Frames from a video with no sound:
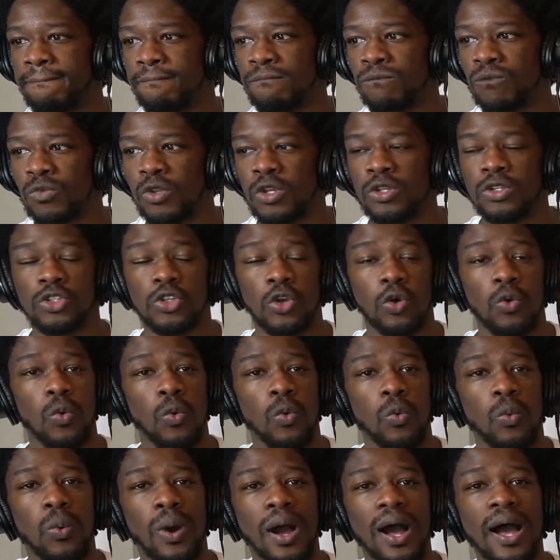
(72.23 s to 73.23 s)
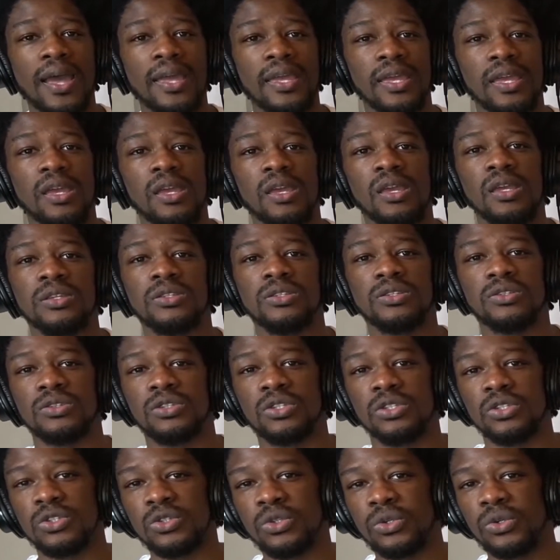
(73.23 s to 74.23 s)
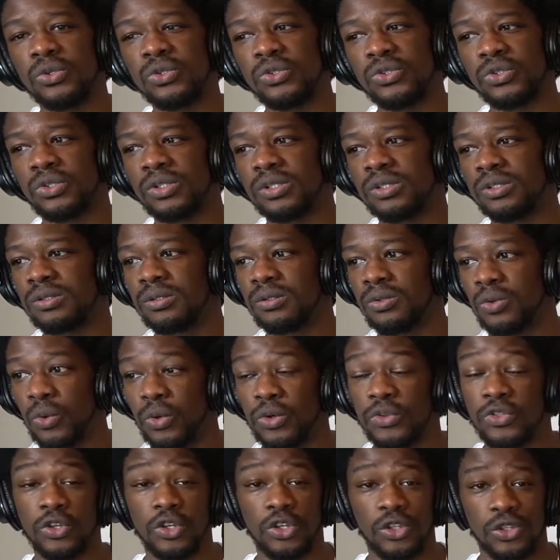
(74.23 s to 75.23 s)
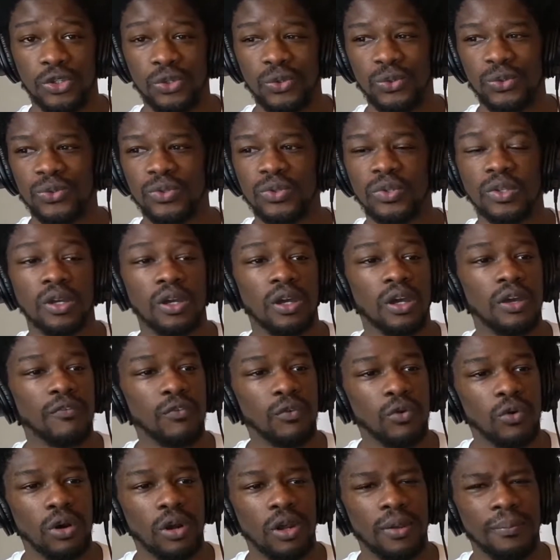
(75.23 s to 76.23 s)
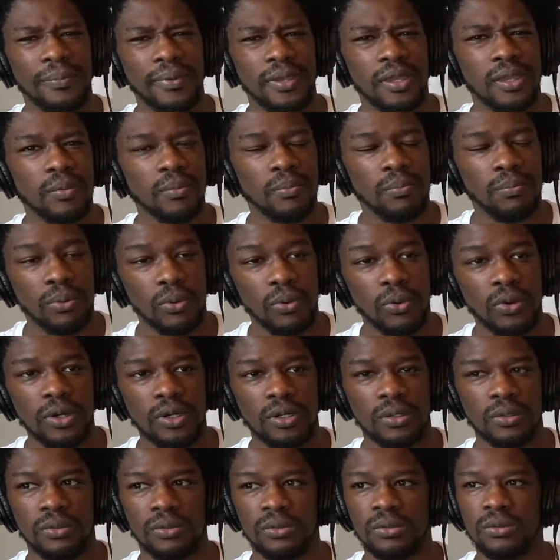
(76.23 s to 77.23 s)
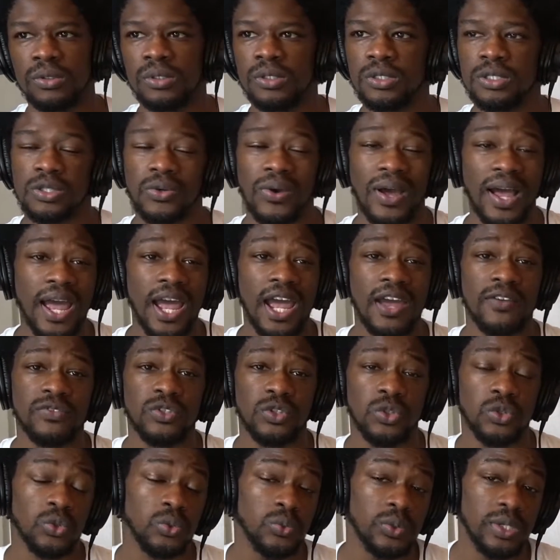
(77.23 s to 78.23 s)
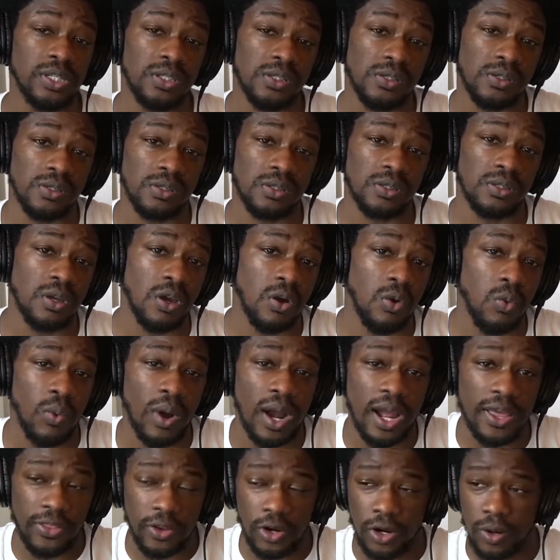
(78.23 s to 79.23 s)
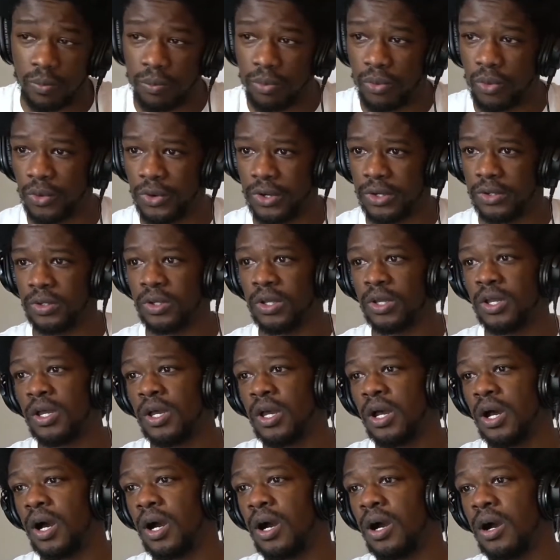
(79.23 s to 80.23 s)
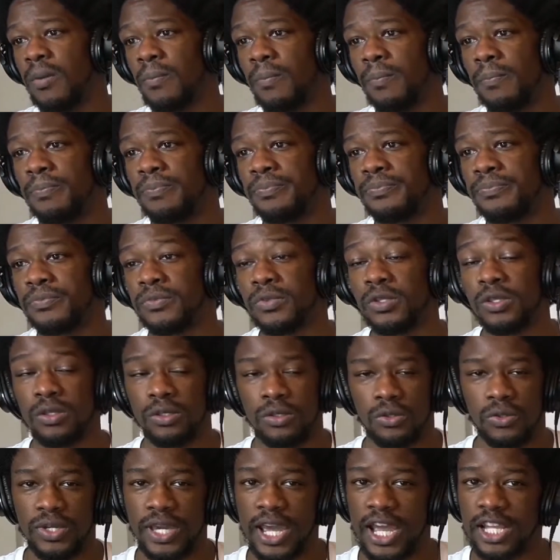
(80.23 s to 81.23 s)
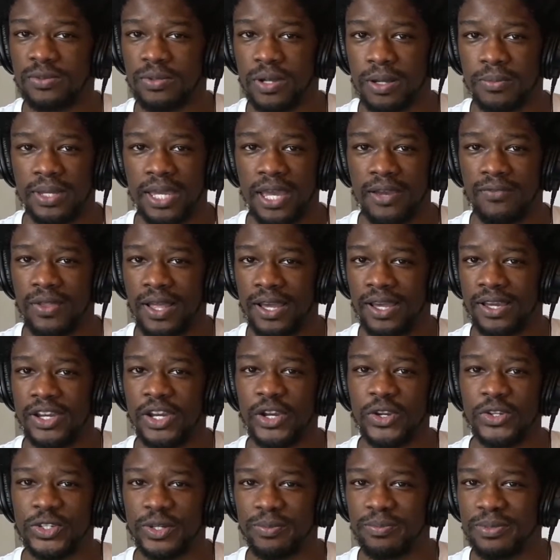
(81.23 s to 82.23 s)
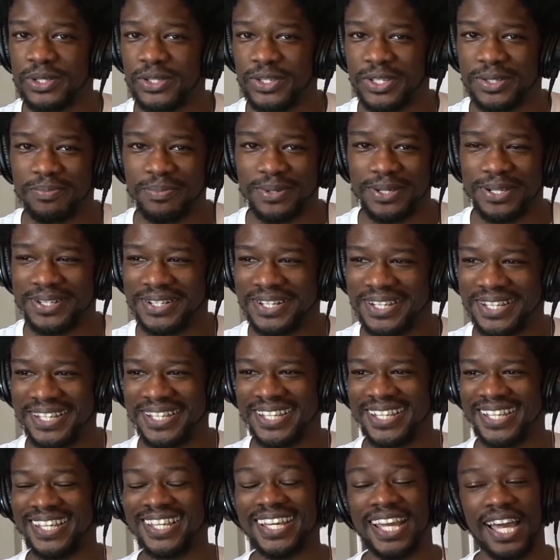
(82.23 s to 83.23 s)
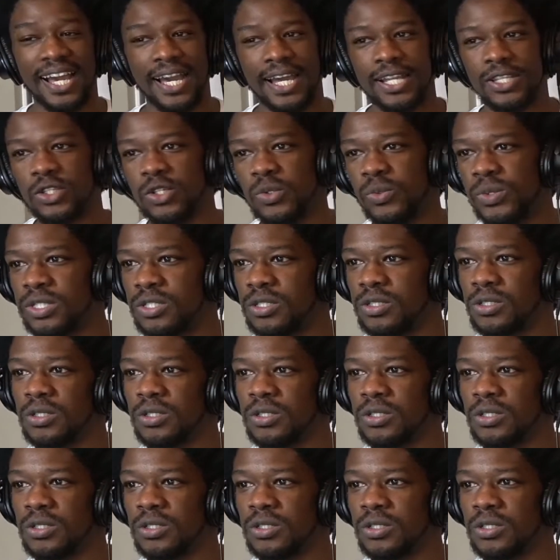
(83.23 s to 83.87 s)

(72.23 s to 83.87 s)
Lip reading: So why is the children or the youth of Krump important? So I have two reasons why they're important. You guys probably have like 100 million, but I got two reasons.